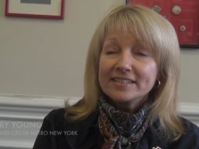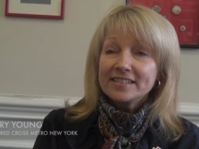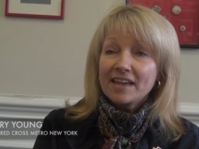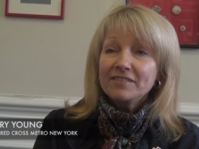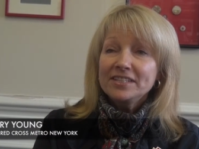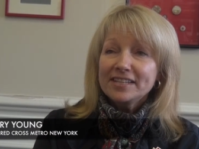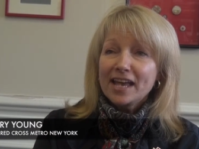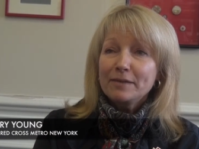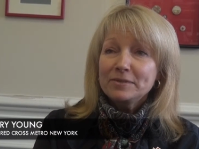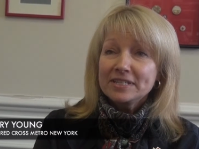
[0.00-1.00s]
Seven
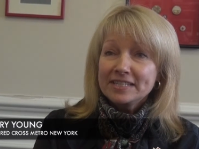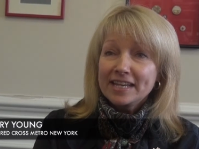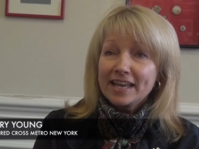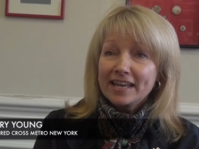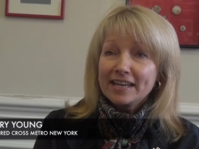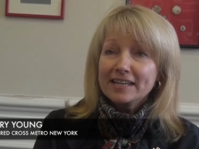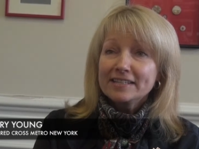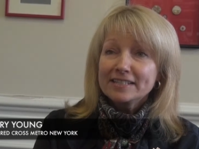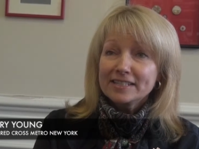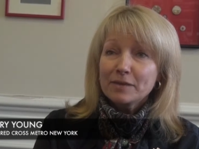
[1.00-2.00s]
times a day,
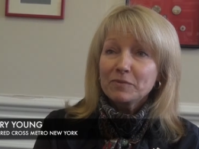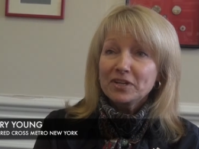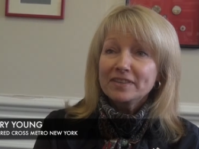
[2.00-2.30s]
someone